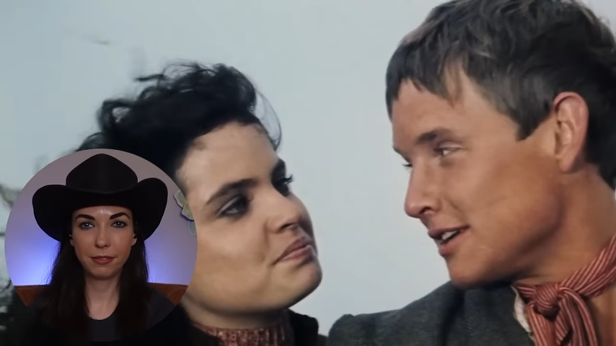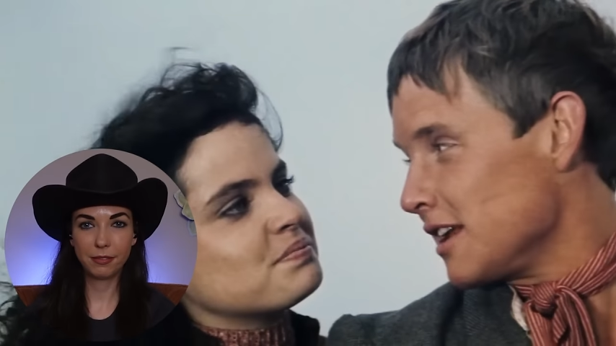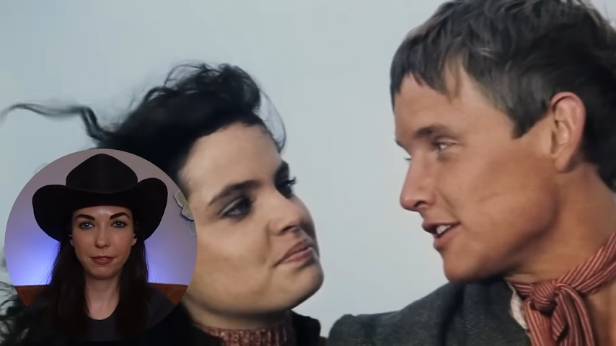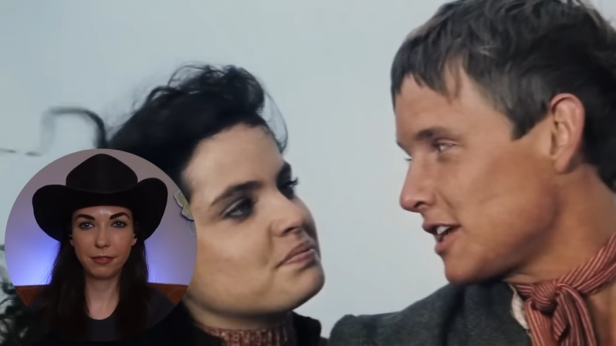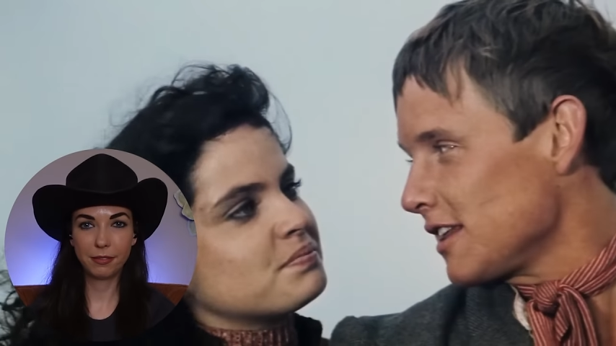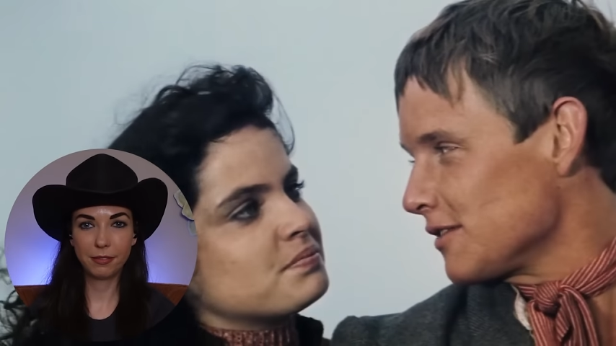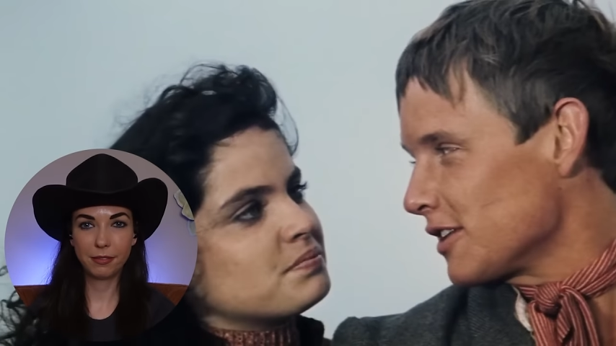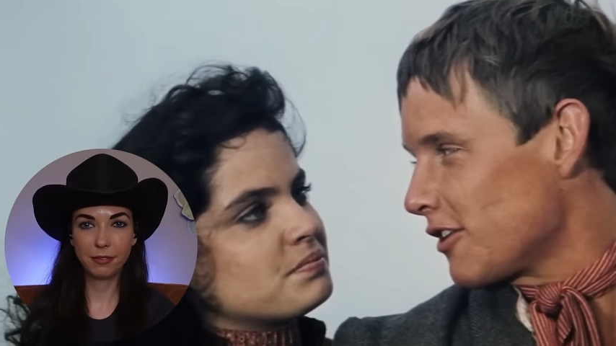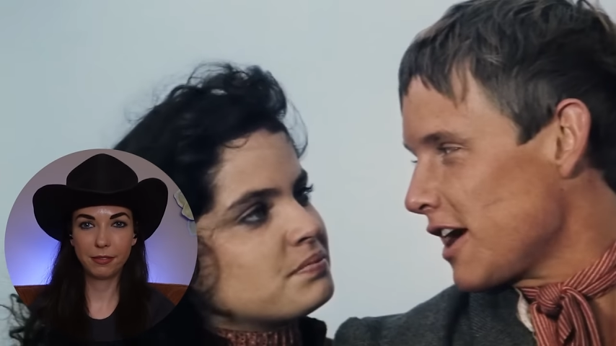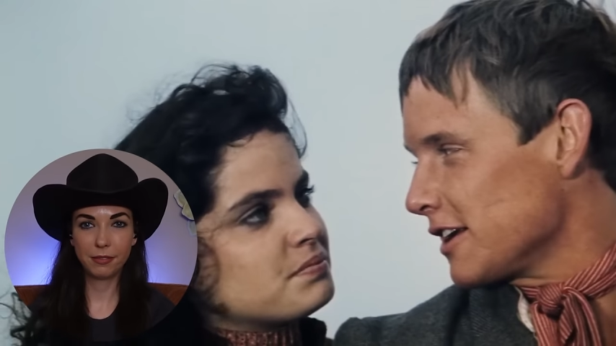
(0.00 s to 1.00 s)
Speaker 1: Never take them for
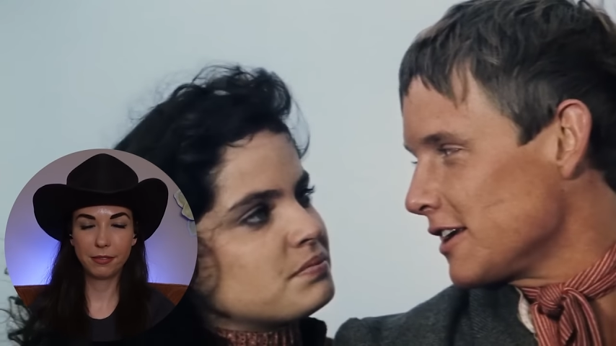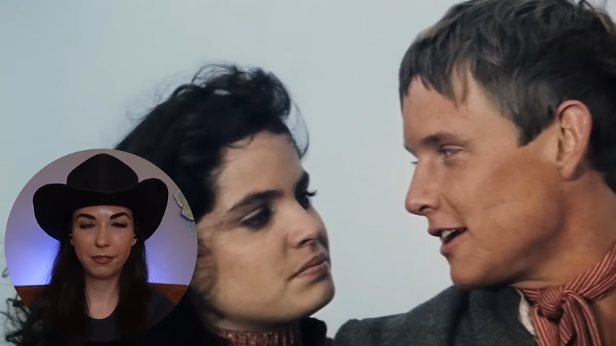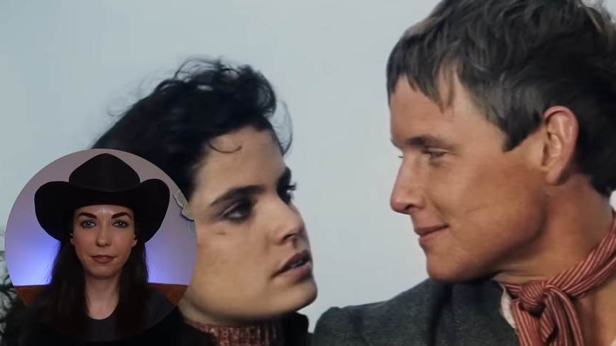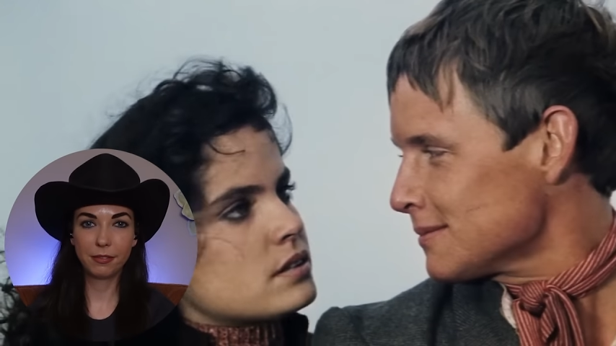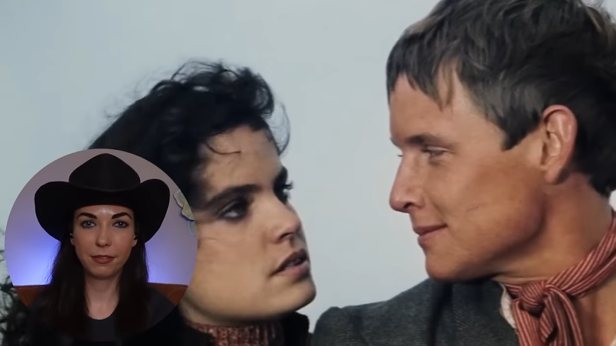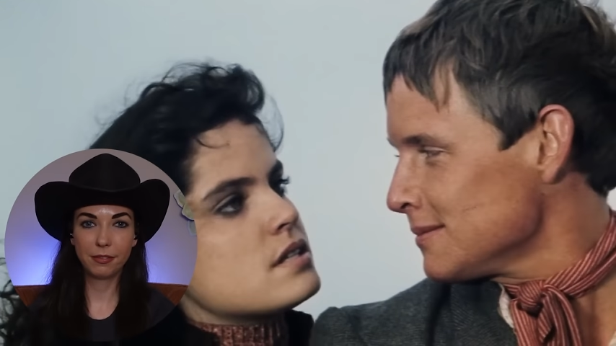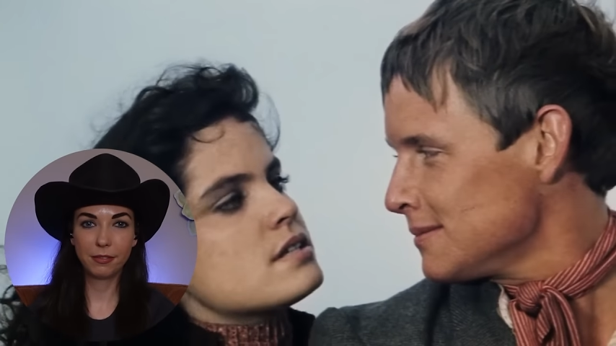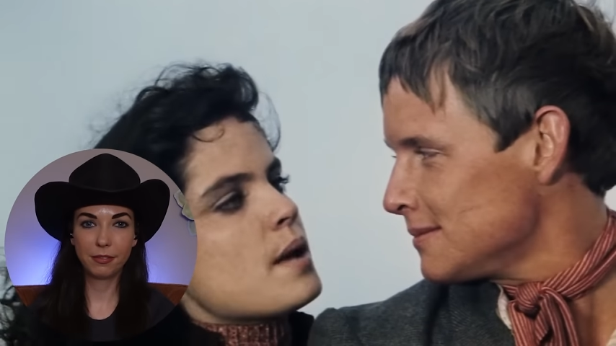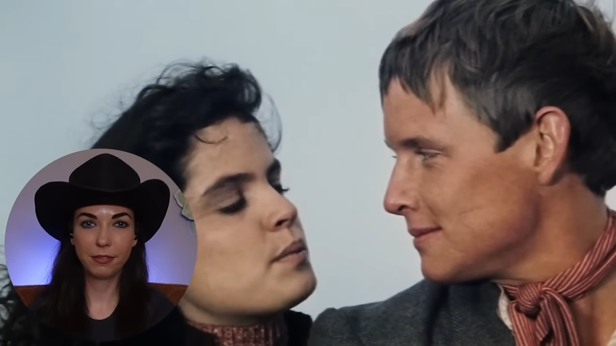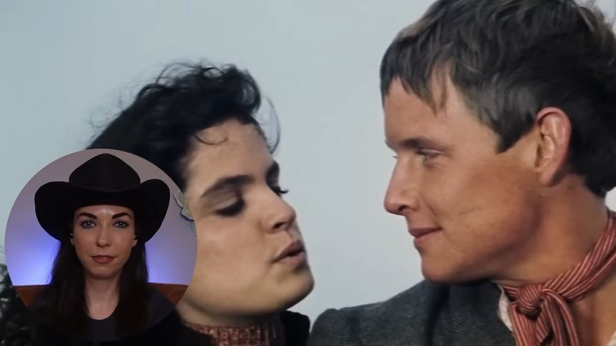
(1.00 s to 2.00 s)
granted. It's the
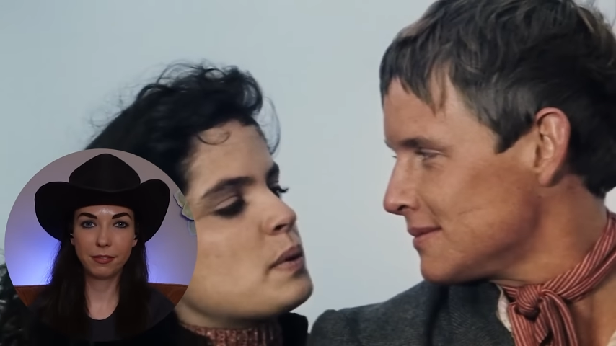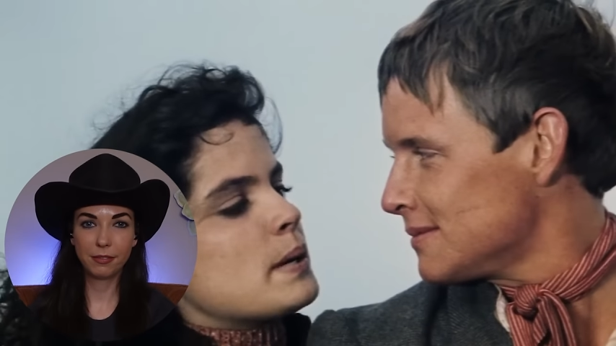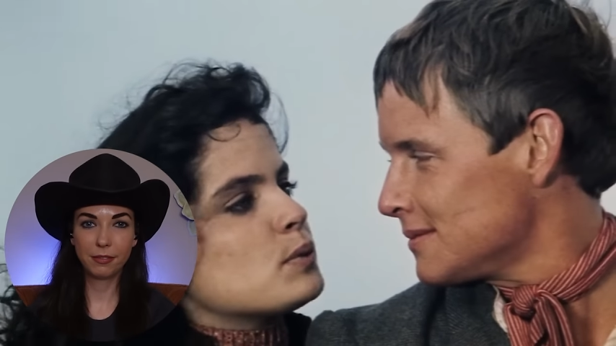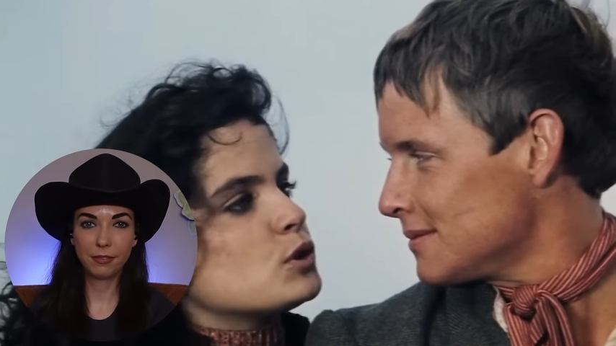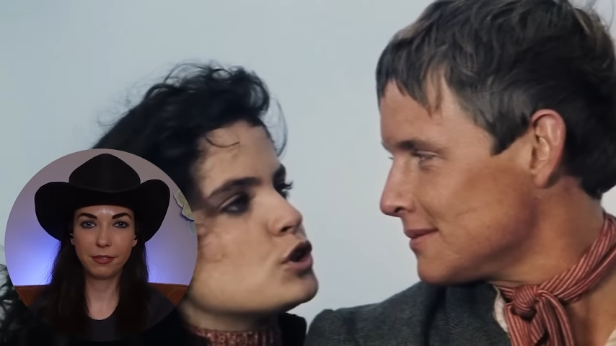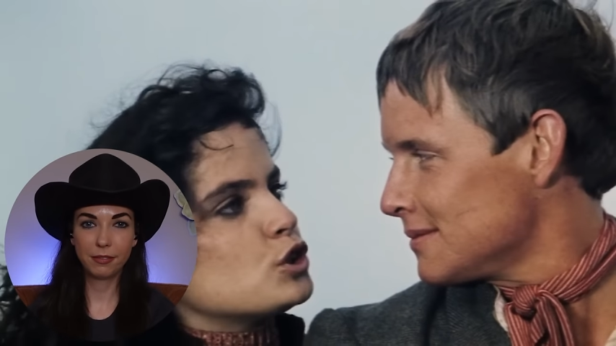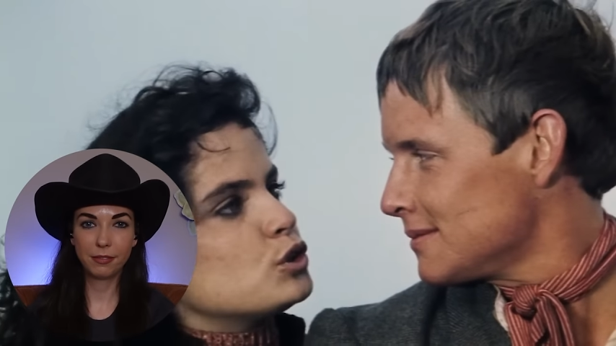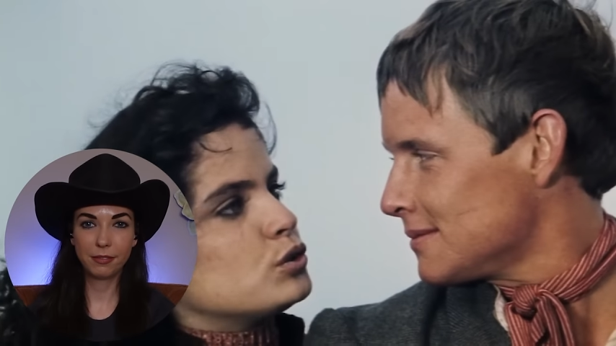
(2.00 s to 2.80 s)
same
Speaker 2: with people, too.